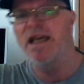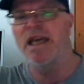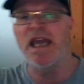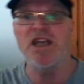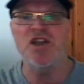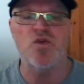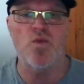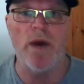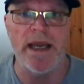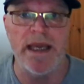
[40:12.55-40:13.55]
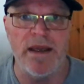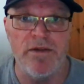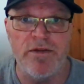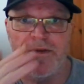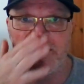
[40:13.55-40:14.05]
Each
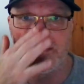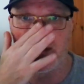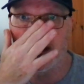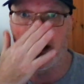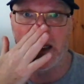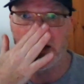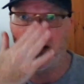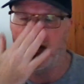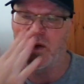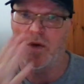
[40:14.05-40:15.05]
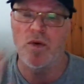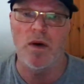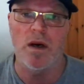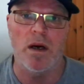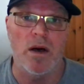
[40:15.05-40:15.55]
wave, you
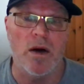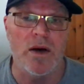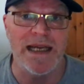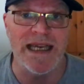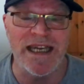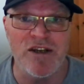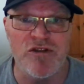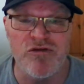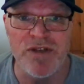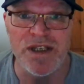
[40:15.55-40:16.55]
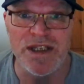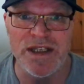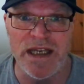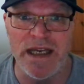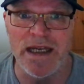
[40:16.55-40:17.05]
are
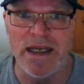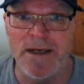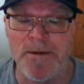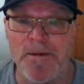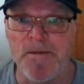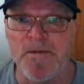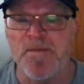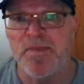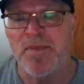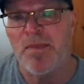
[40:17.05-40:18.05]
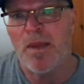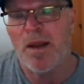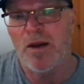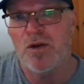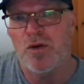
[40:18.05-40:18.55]
increasing
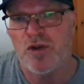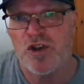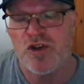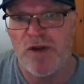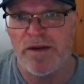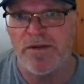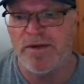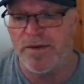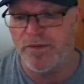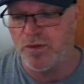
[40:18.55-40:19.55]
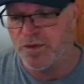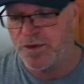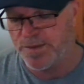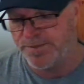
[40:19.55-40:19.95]
your strength levels.